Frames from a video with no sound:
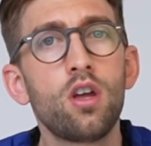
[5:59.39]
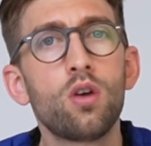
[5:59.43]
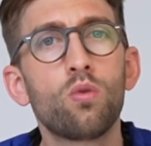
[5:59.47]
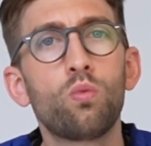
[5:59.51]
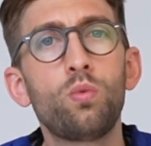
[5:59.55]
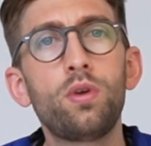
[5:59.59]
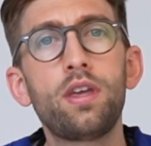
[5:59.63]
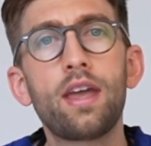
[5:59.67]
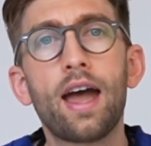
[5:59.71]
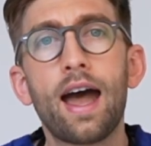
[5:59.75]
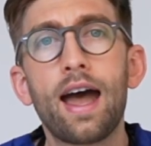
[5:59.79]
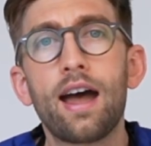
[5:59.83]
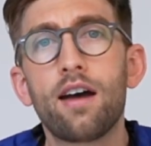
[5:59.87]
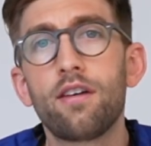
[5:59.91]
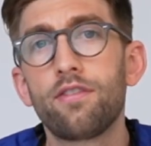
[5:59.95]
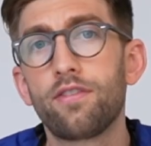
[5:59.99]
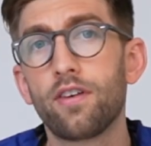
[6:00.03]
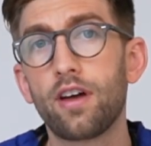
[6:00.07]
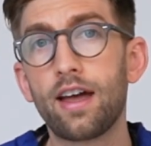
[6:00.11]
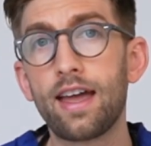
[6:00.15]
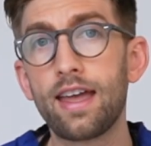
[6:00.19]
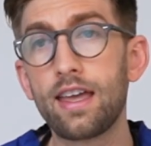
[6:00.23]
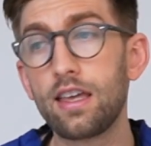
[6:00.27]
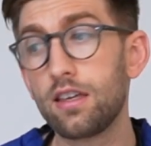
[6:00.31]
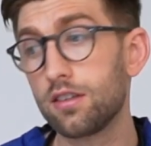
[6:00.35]
We
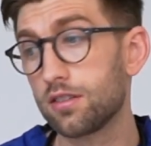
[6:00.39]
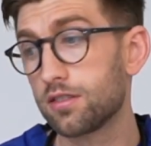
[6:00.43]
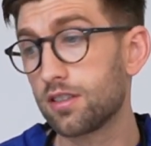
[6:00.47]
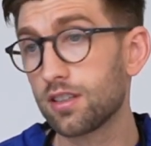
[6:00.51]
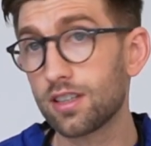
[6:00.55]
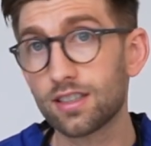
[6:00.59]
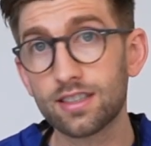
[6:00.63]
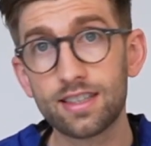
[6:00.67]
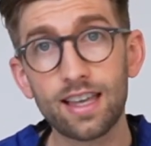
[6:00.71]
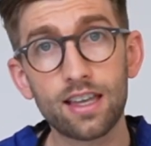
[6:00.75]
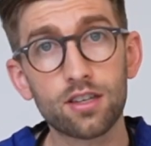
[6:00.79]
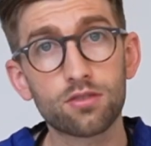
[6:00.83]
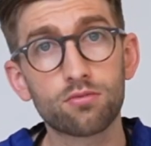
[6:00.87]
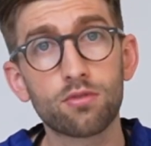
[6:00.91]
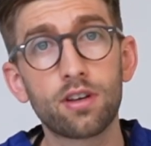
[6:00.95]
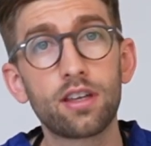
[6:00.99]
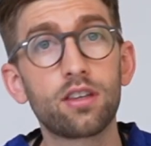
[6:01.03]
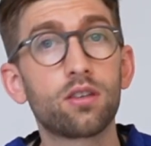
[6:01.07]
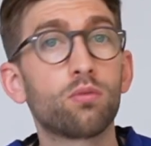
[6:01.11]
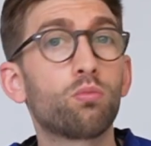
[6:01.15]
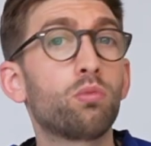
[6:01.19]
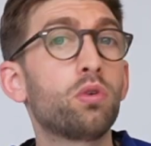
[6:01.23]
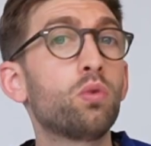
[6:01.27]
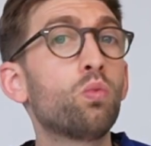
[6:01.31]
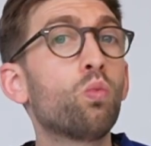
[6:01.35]
have a success rate
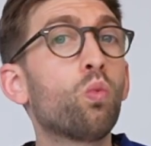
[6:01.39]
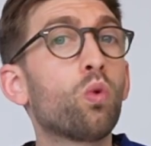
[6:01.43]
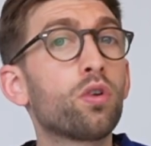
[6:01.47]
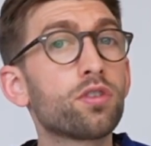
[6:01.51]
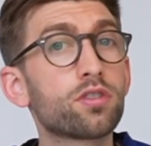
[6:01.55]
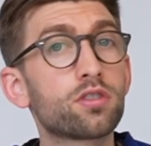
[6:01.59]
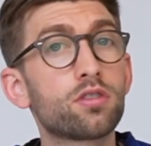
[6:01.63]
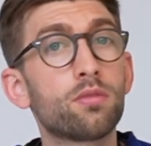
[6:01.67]
that we want